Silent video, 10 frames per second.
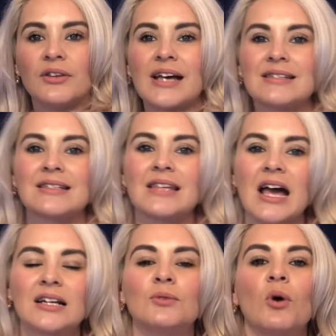That's
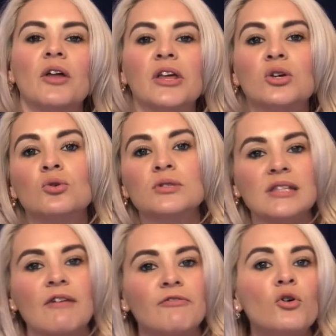exactly why they use
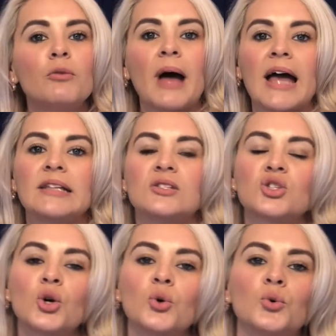that format in
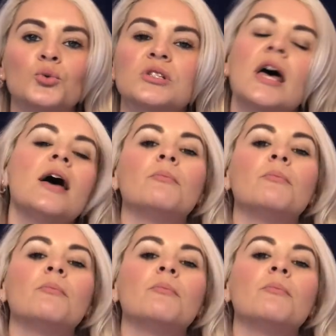schools,